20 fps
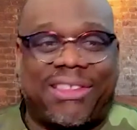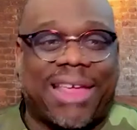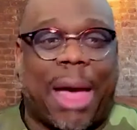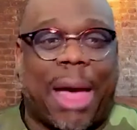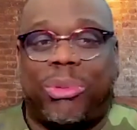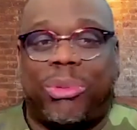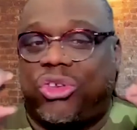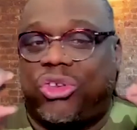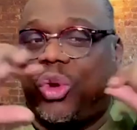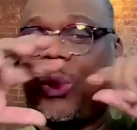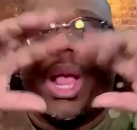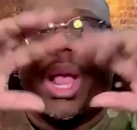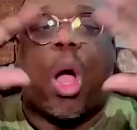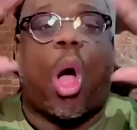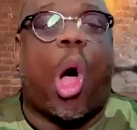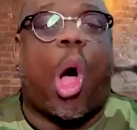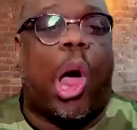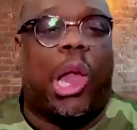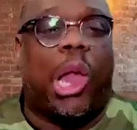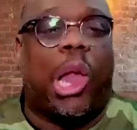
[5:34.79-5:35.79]
I was doing
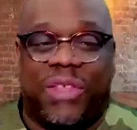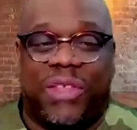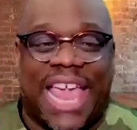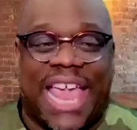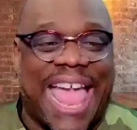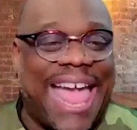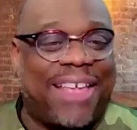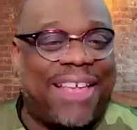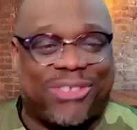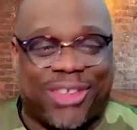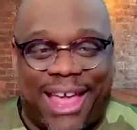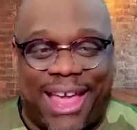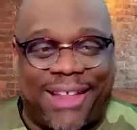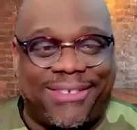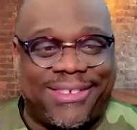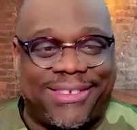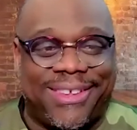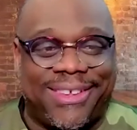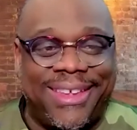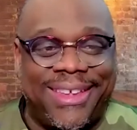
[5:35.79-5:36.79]
all of the
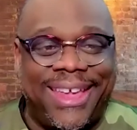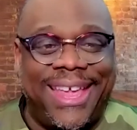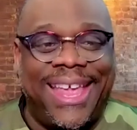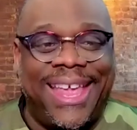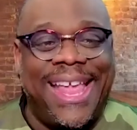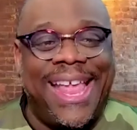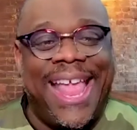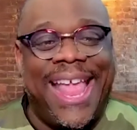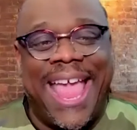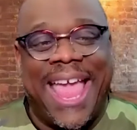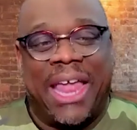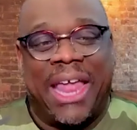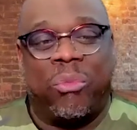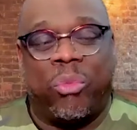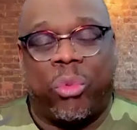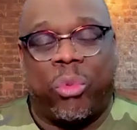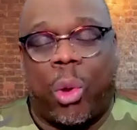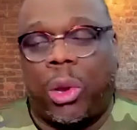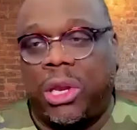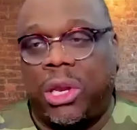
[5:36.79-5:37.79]
assets and
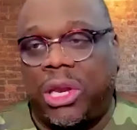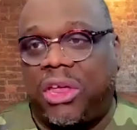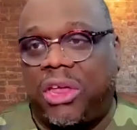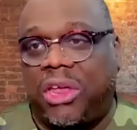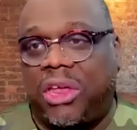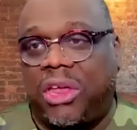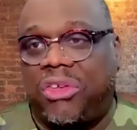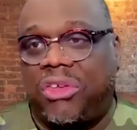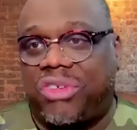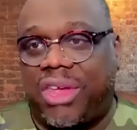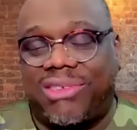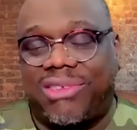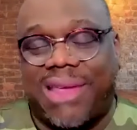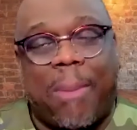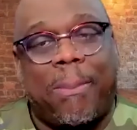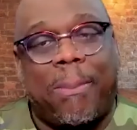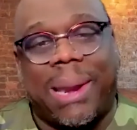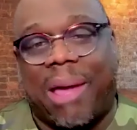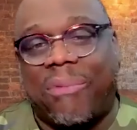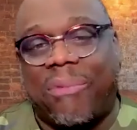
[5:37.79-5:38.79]
rolling these things
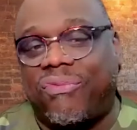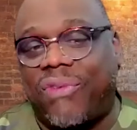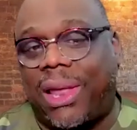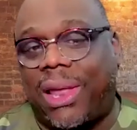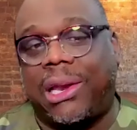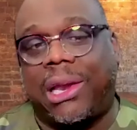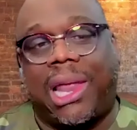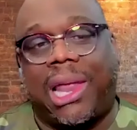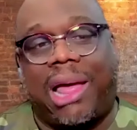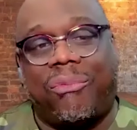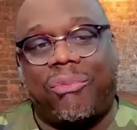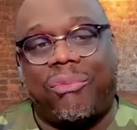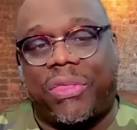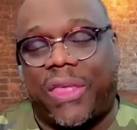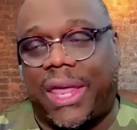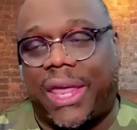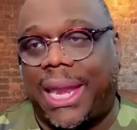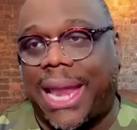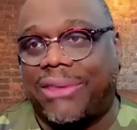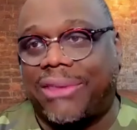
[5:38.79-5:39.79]
out, but I fell in love with
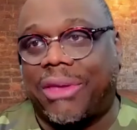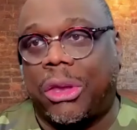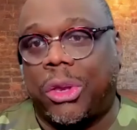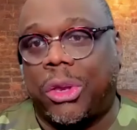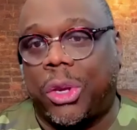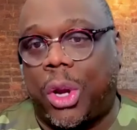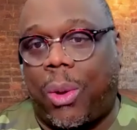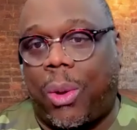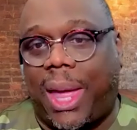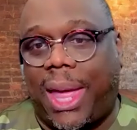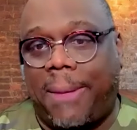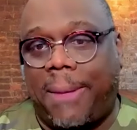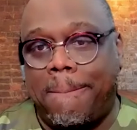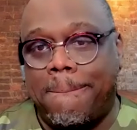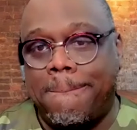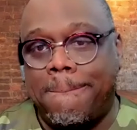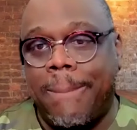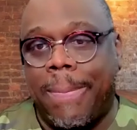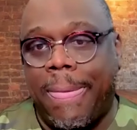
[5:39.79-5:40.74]
it. And I said, you know what?